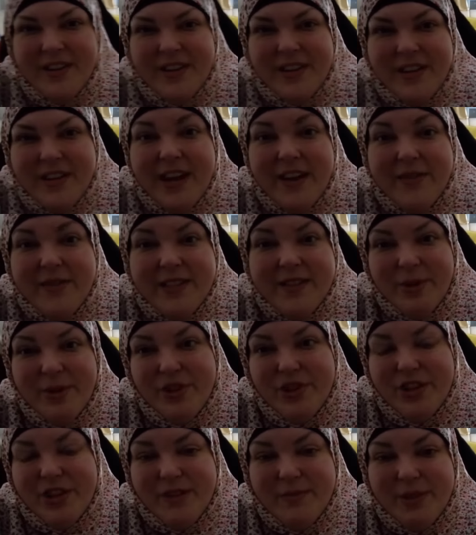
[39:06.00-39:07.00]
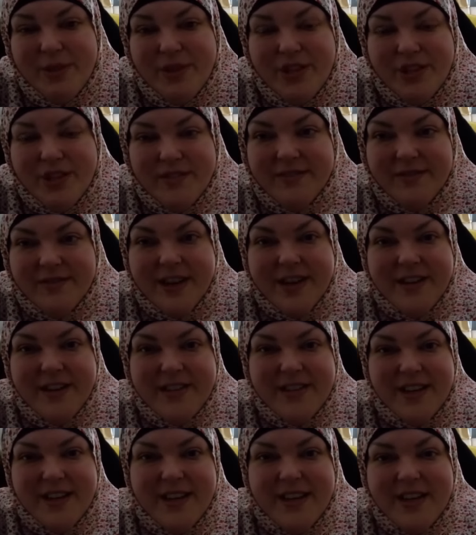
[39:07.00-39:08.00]
Yeah, that's Persia, Persian, right?
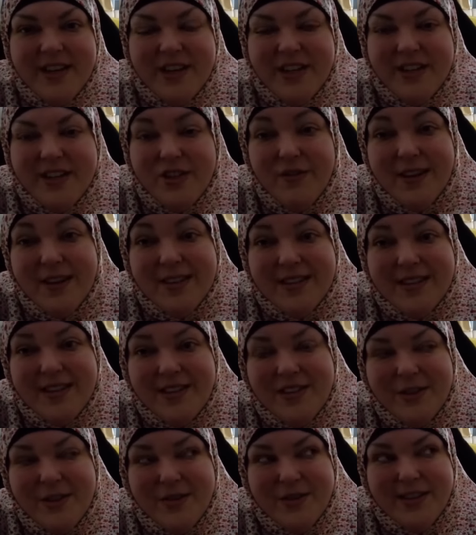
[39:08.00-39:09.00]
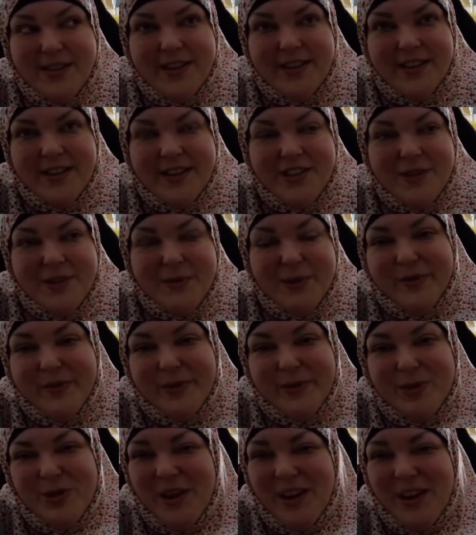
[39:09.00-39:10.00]
It's a Shirazi, so technically she would be
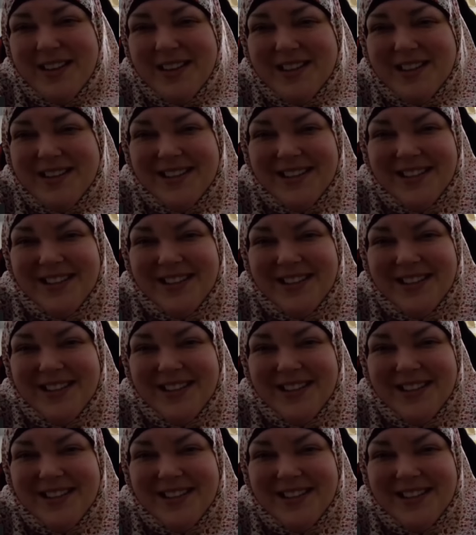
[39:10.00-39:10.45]
from Shiraz,